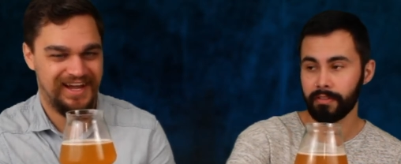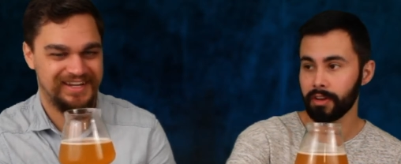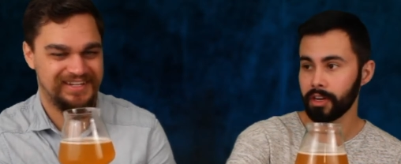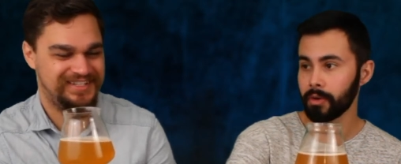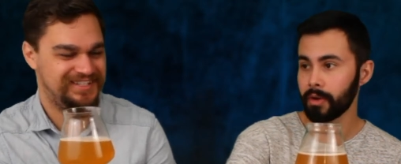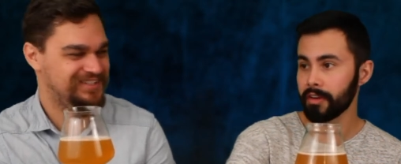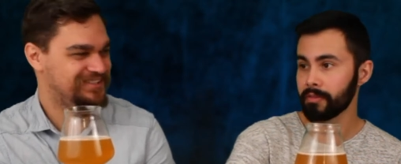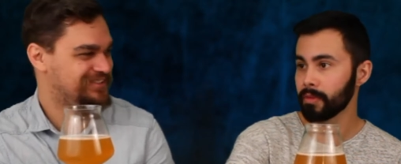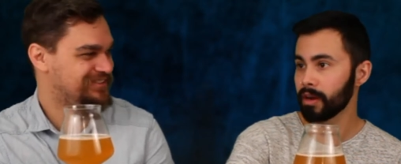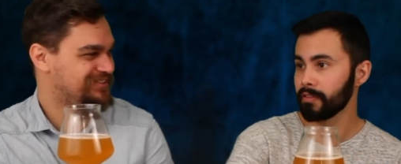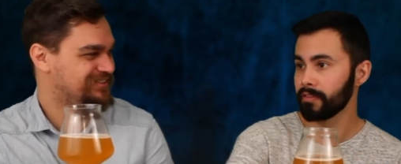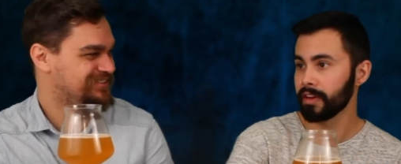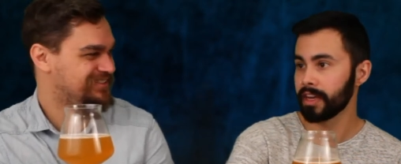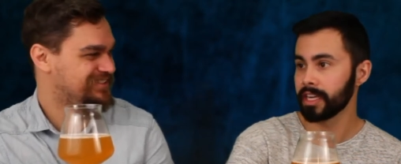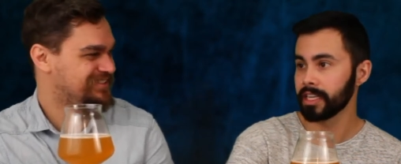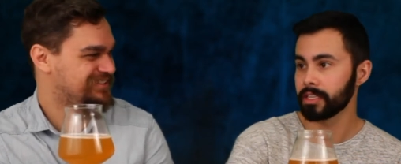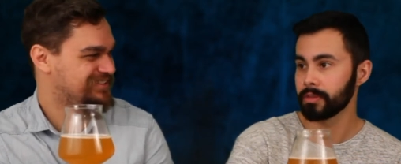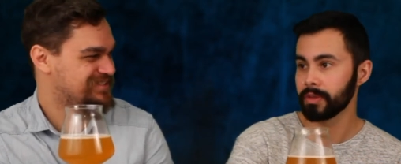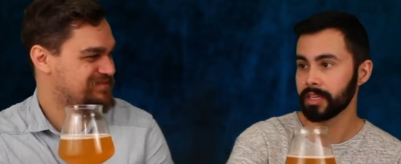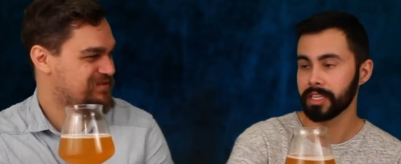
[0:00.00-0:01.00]
Speaker 1: I can it away literally
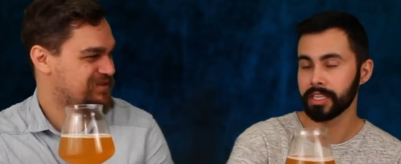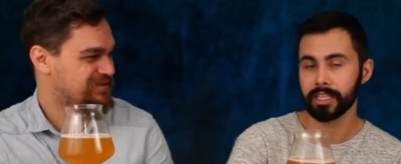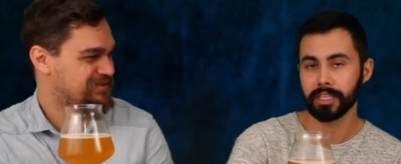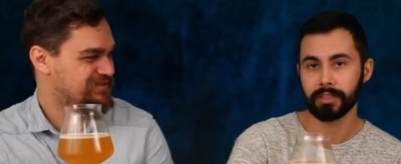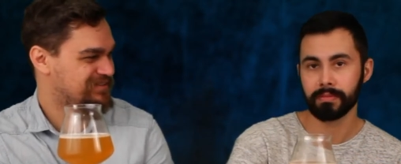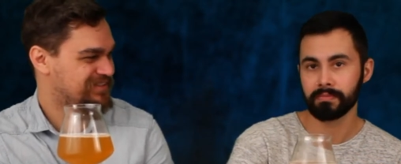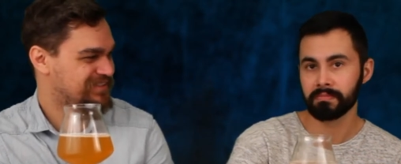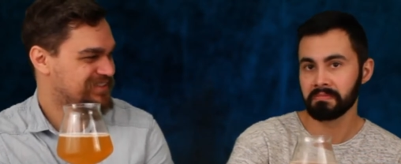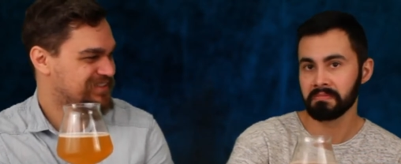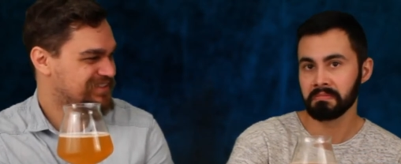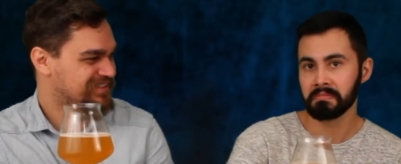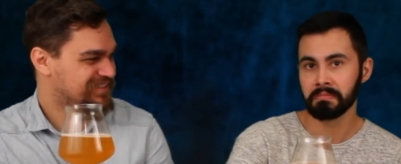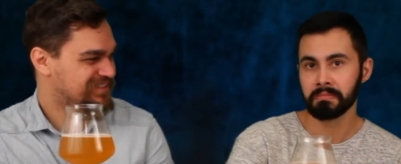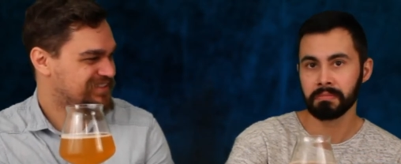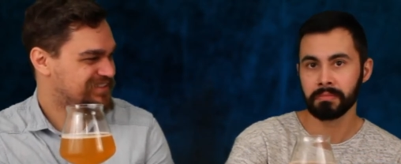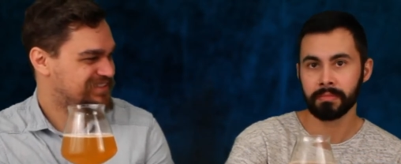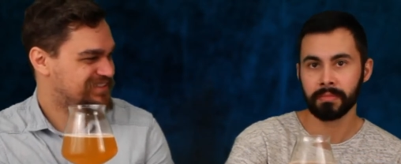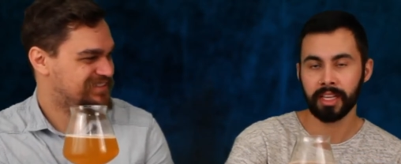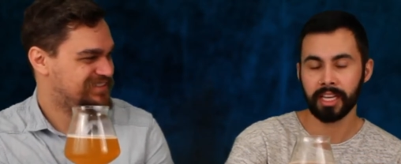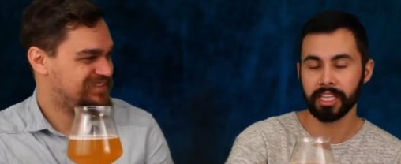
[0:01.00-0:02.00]
face, smell we can just,
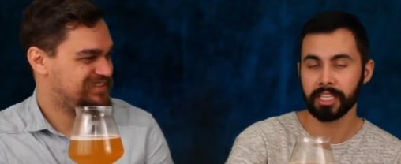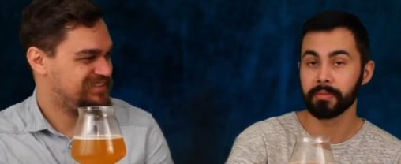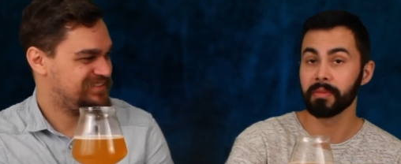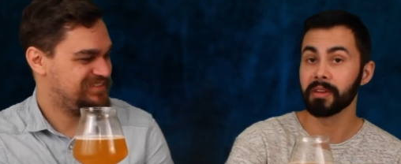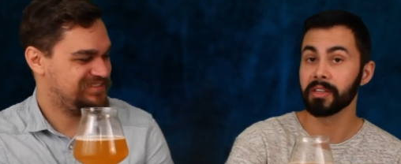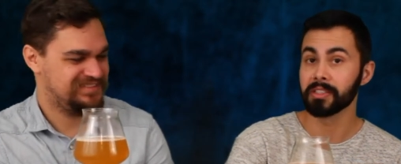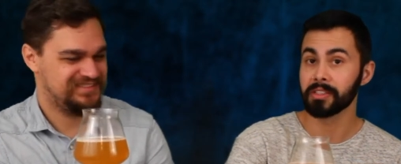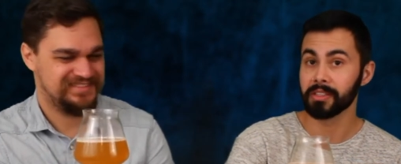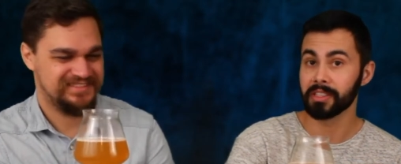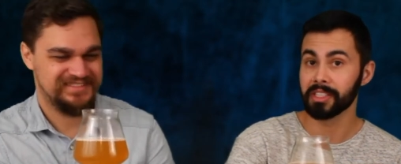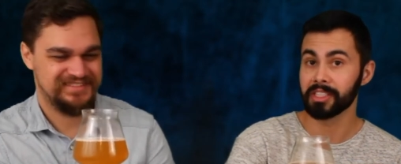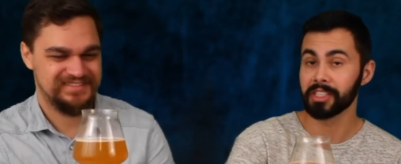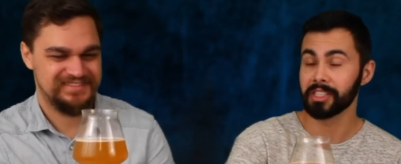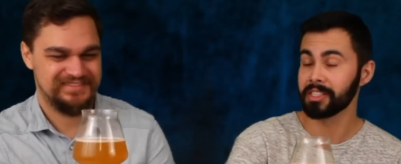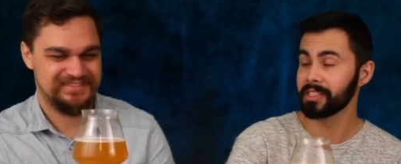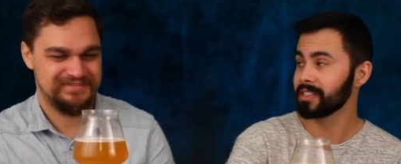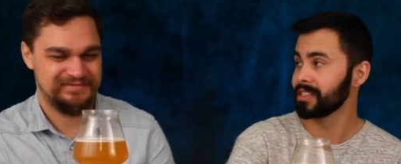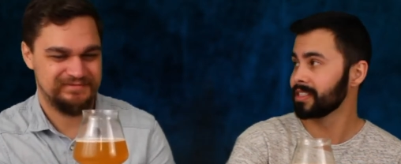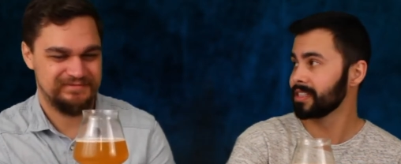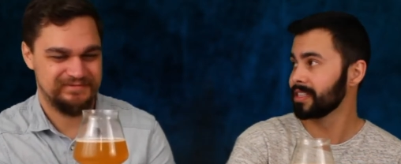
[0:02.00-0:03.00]
it. It smells delicious.
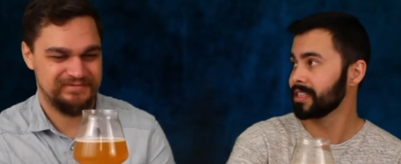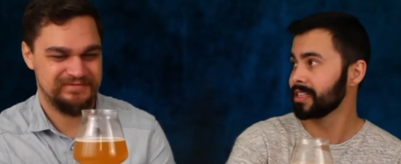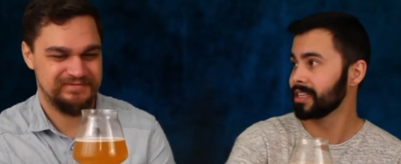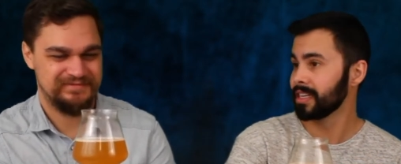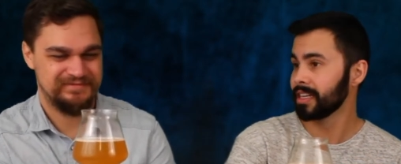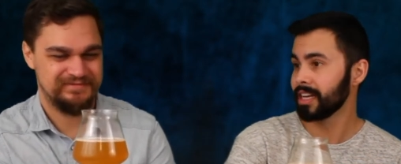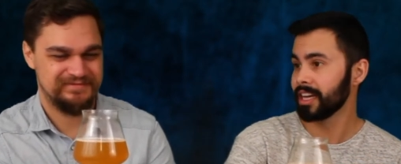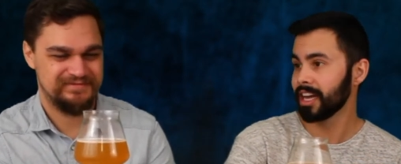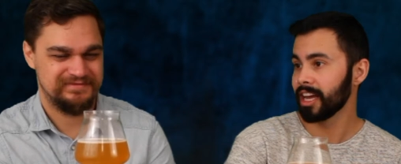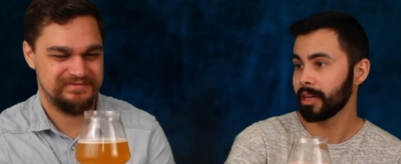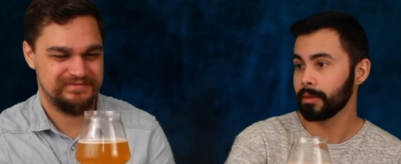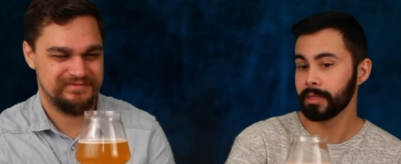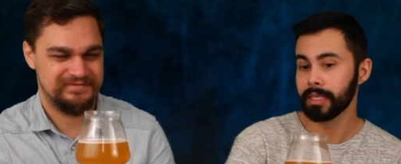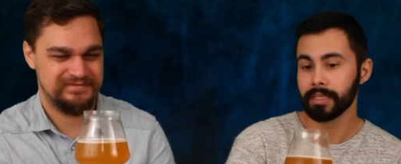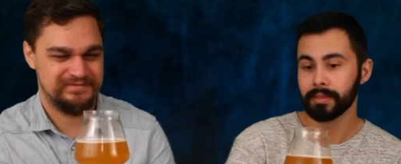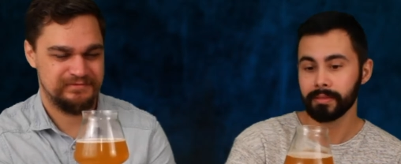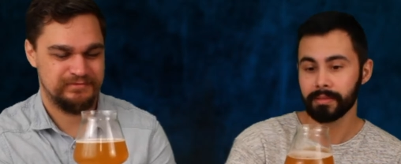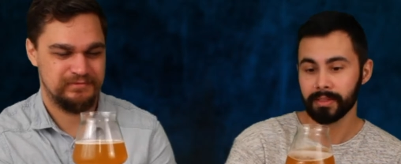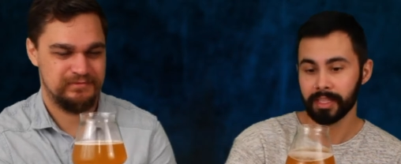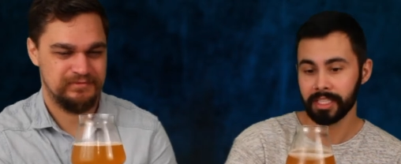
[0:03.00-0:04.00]
Mm-hmm. I mean,
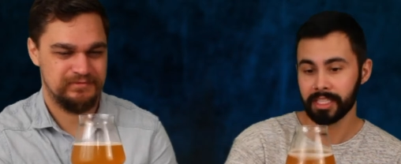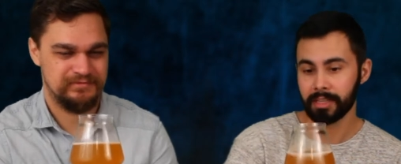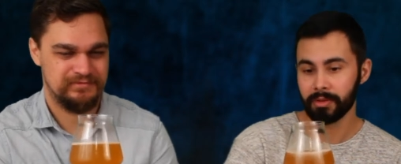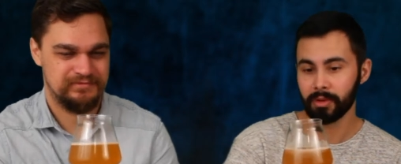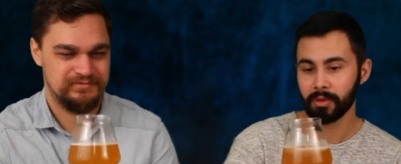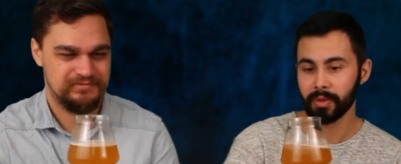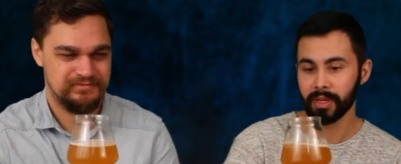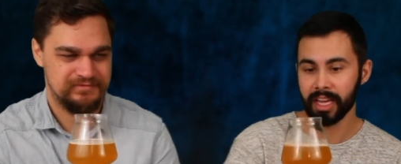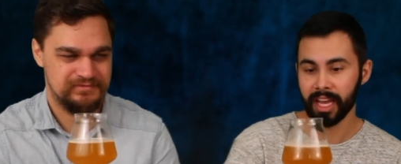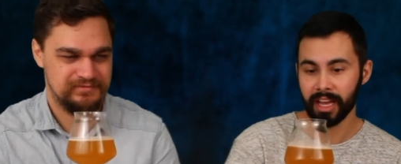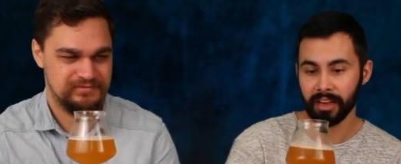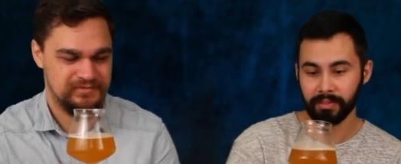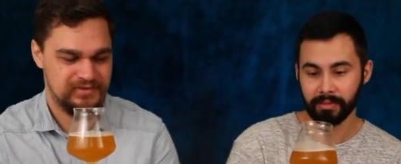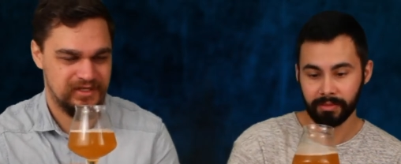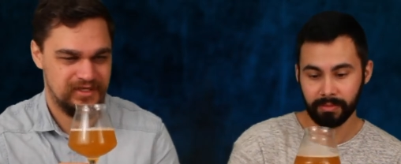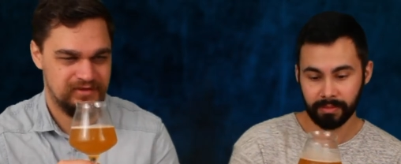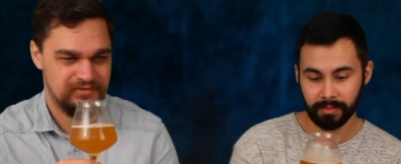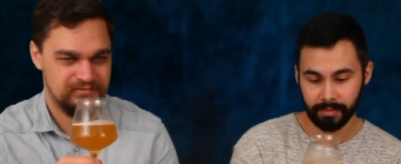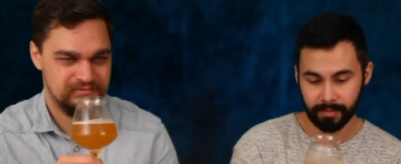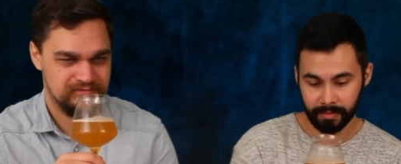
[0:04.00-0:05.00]
let's see what we get. Yeah.
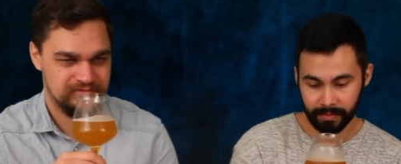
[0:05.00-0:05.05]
